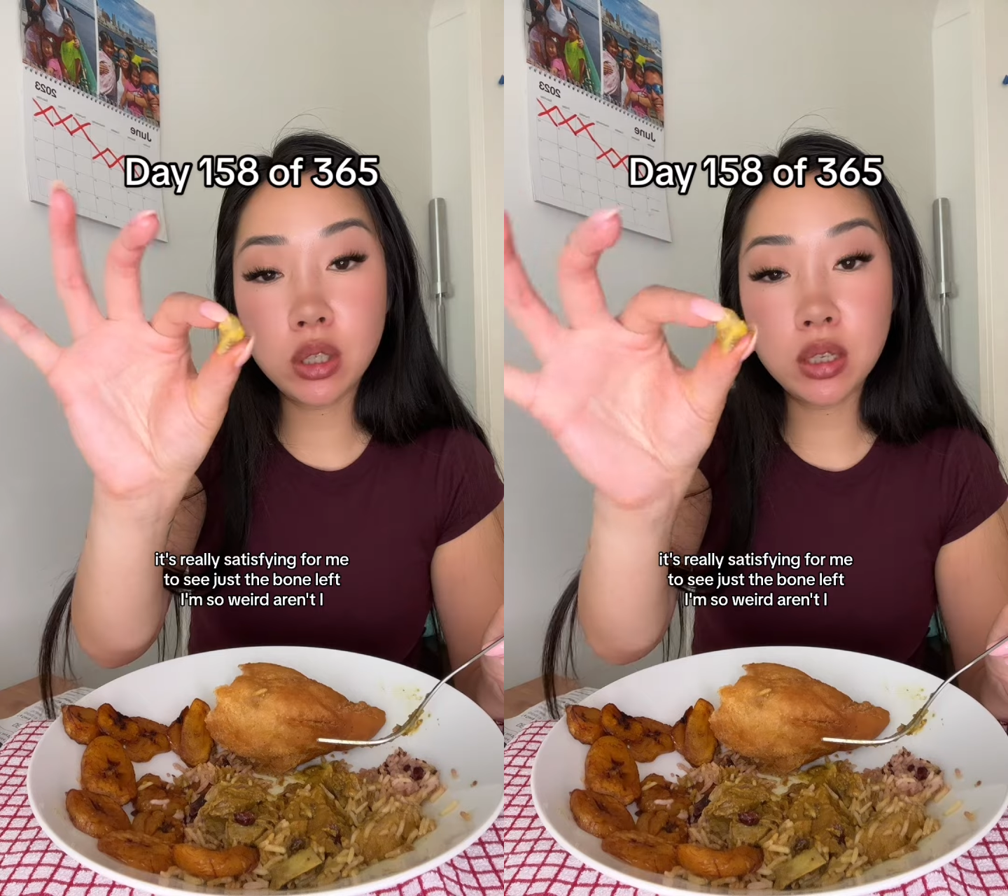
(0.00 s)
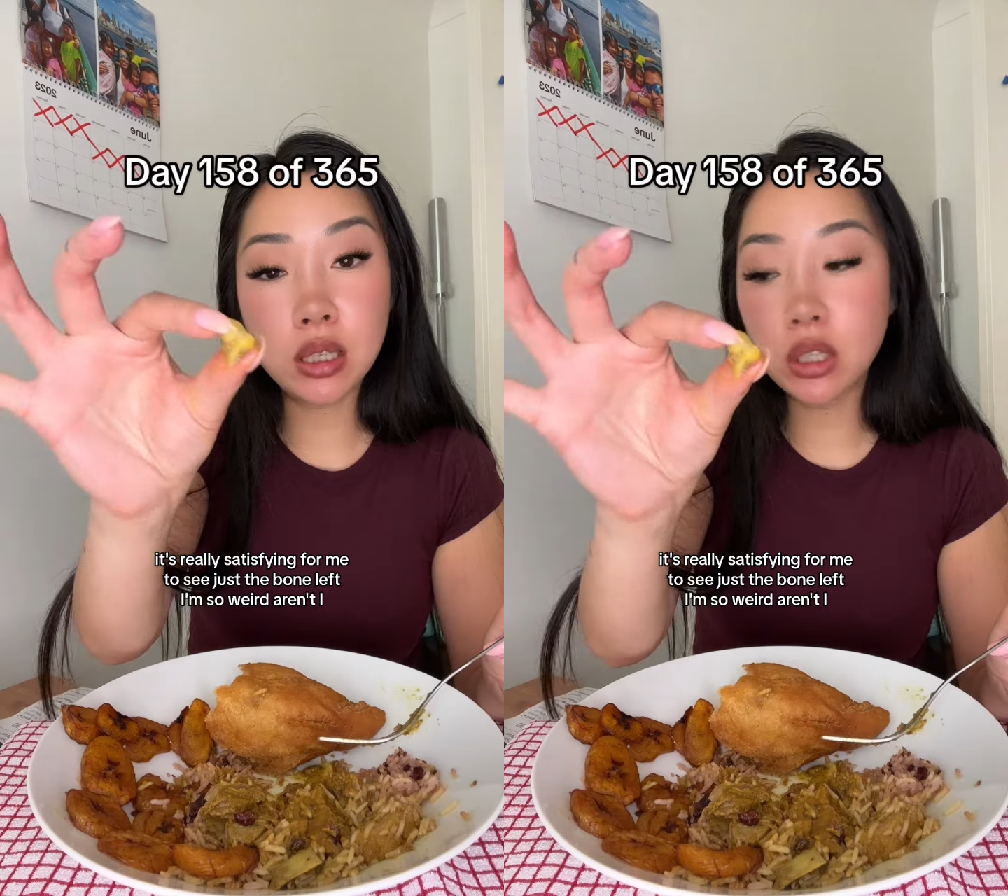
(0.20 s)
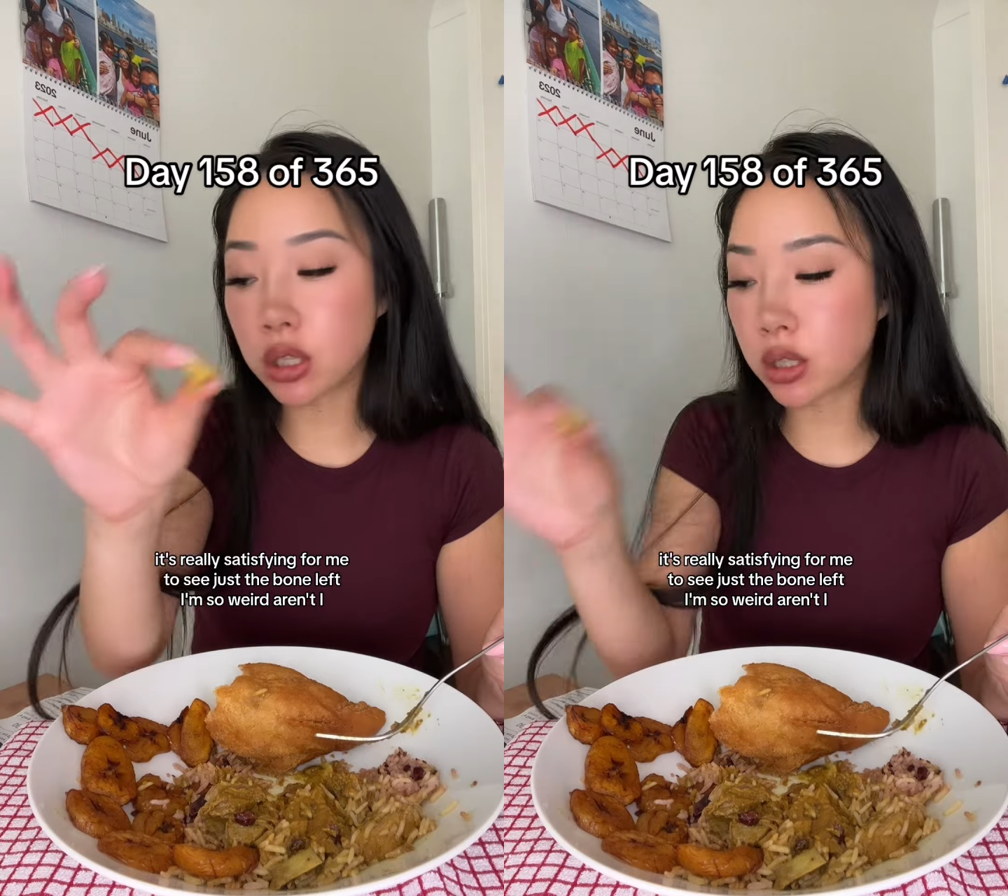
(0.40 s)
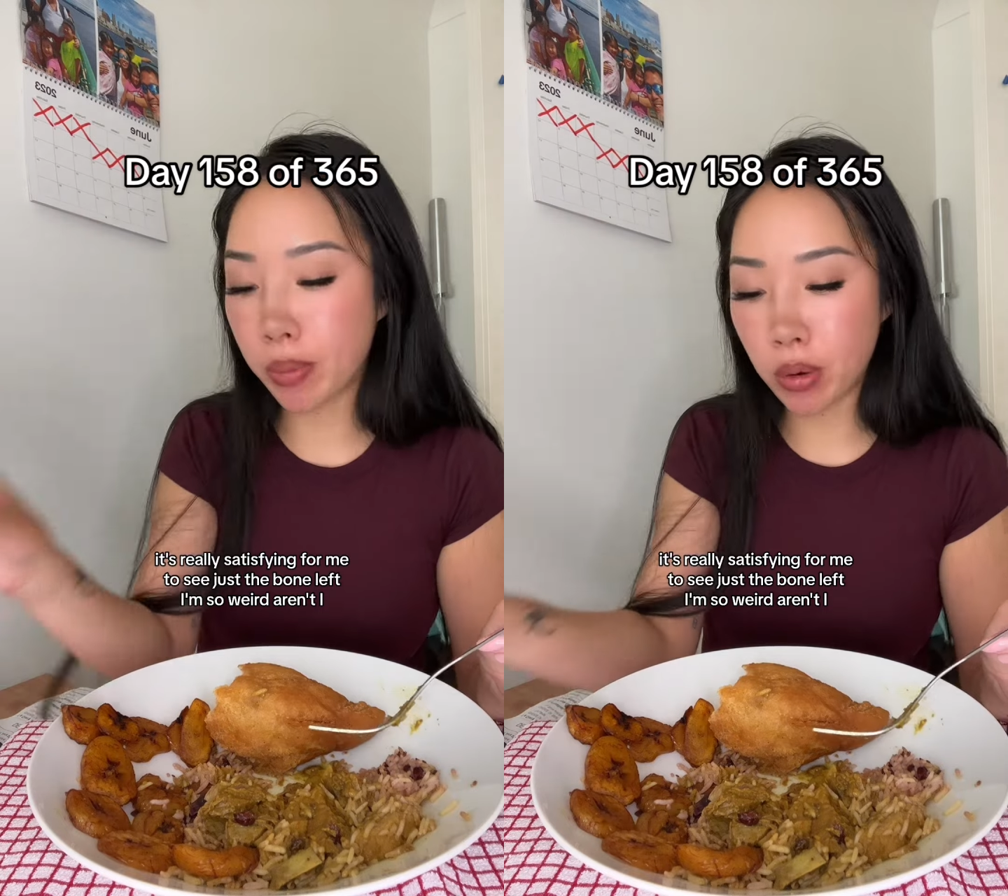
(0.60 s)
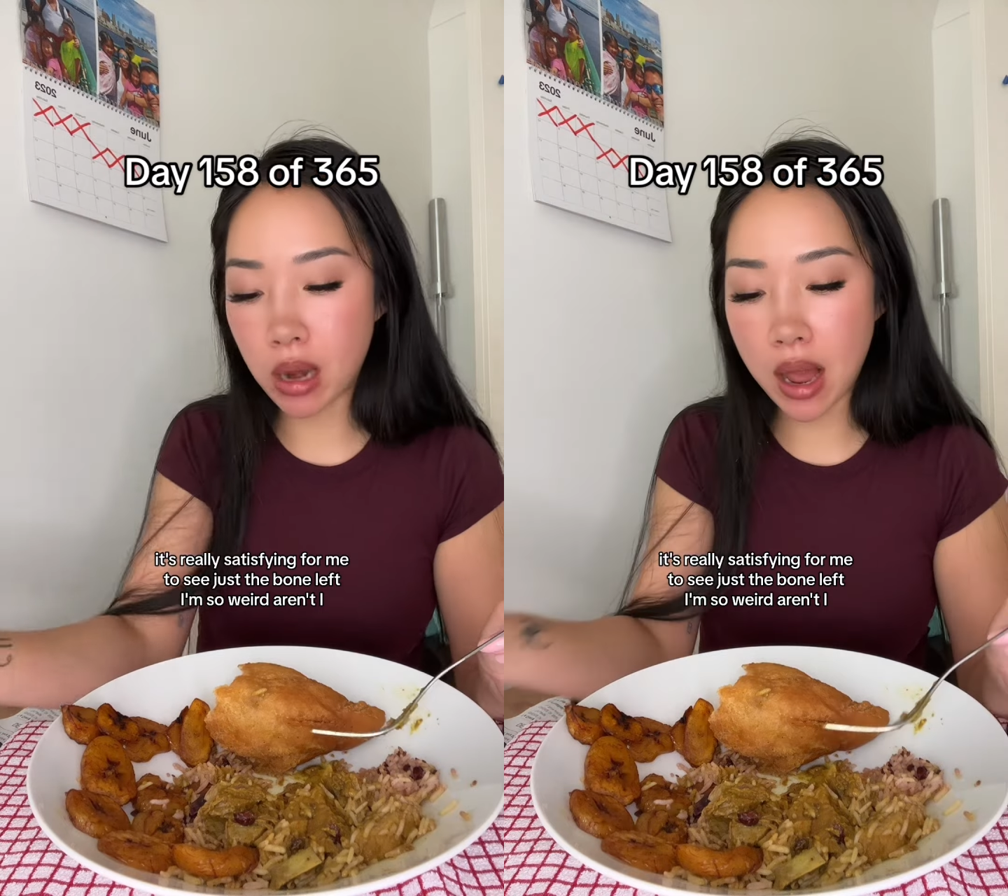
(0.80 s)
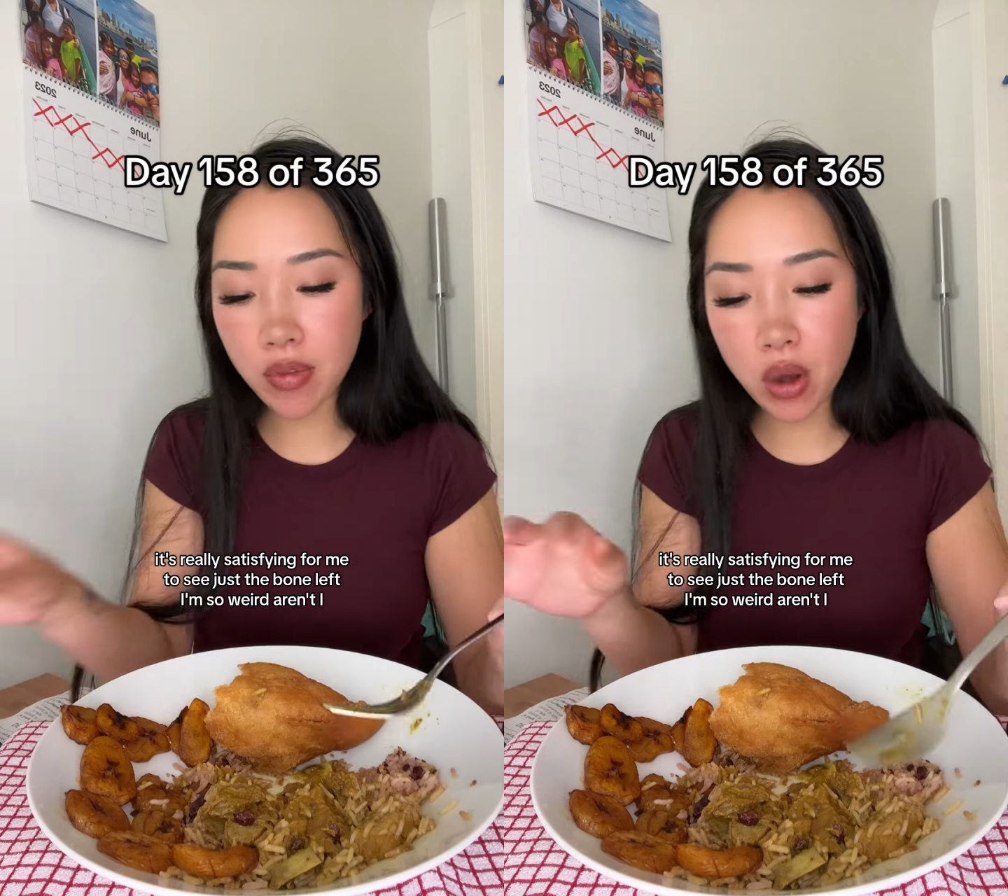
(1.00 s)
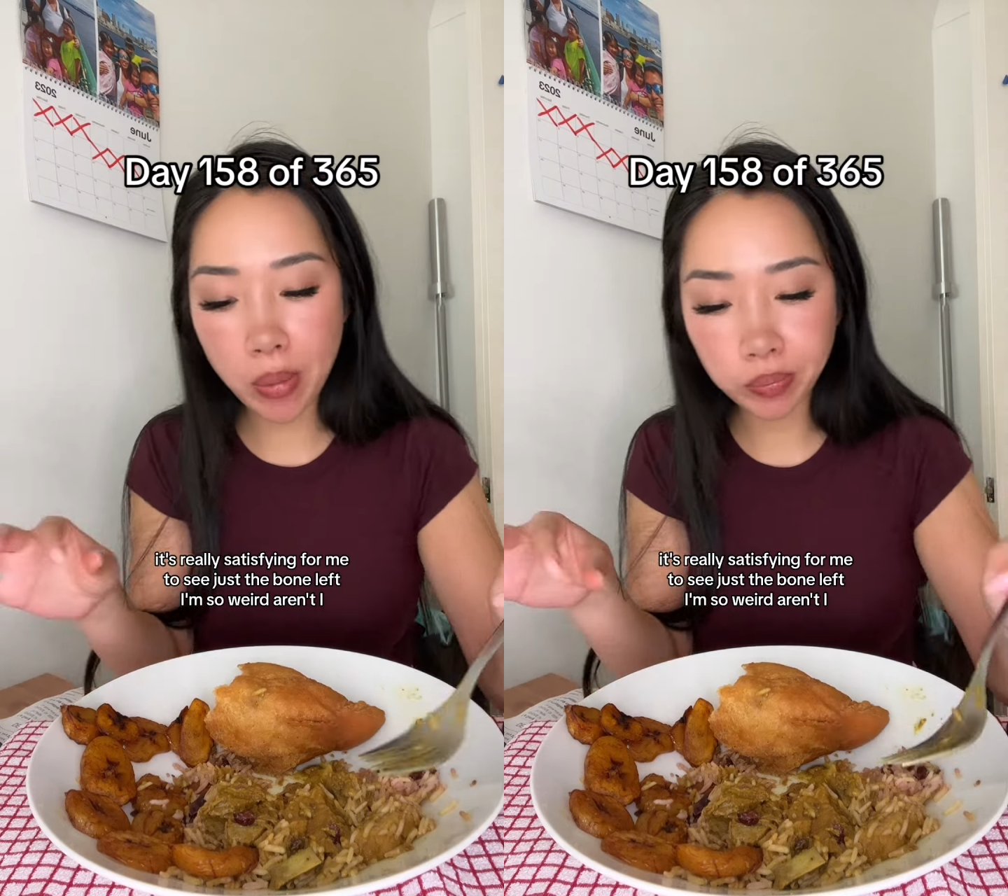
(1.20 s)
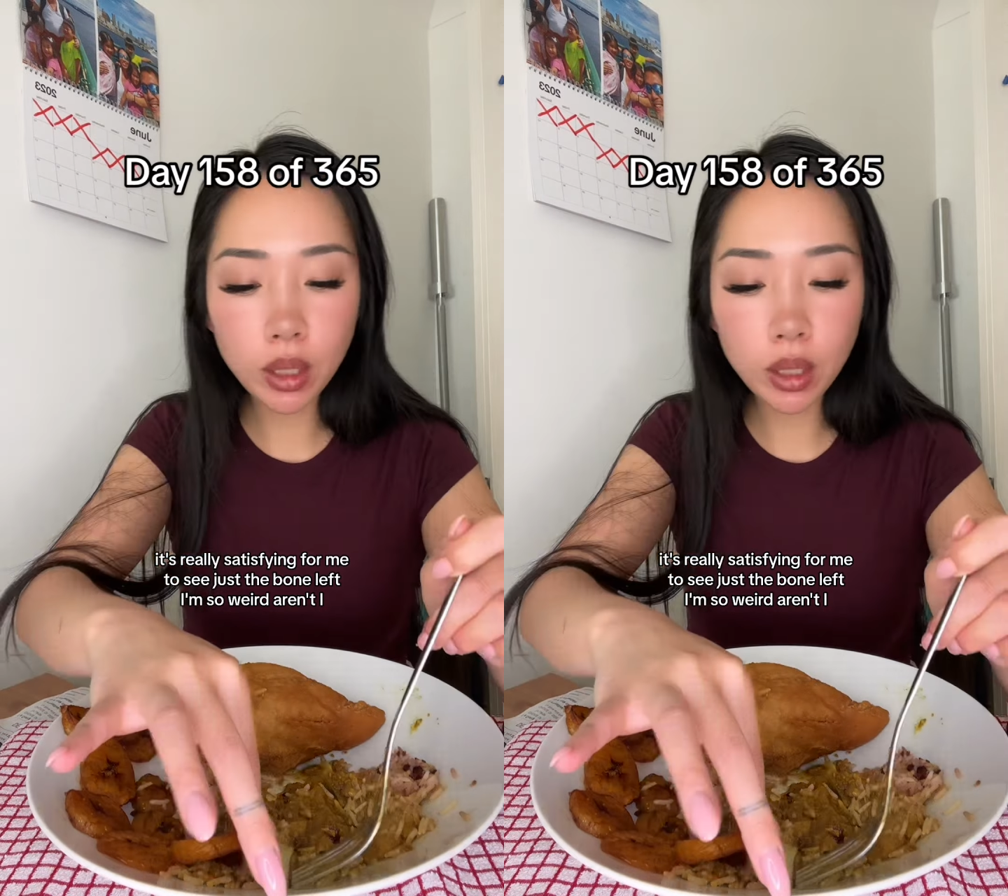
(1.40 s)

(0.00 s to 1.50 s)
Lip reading: to see just the bone left.